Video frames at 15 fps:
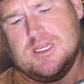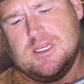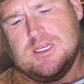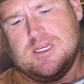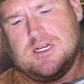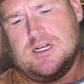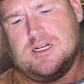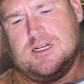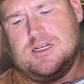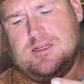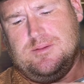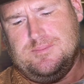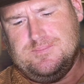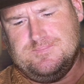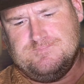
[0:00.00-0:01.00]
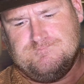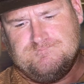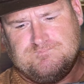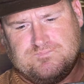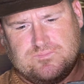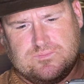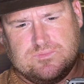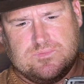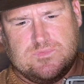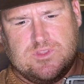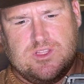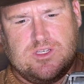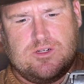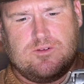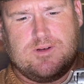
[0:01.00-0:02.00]

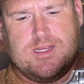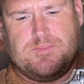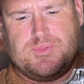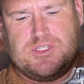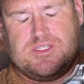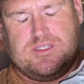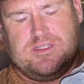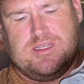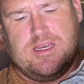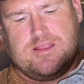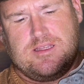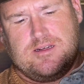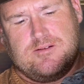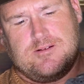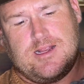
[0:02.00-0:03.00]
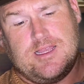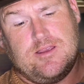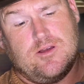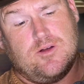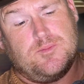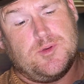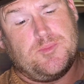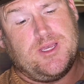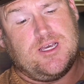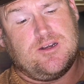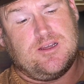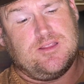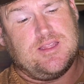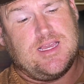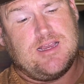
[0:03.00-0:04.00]
The grips, nothing to write home about
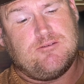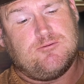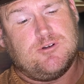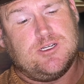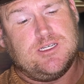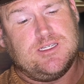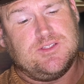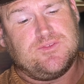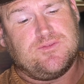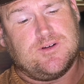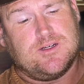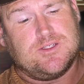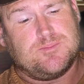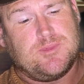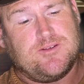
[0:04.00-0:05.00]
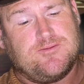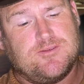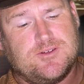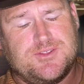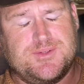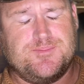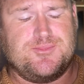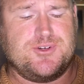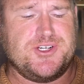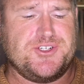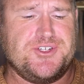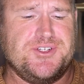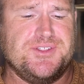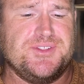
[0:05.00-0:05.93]
on that one as far as my first impression is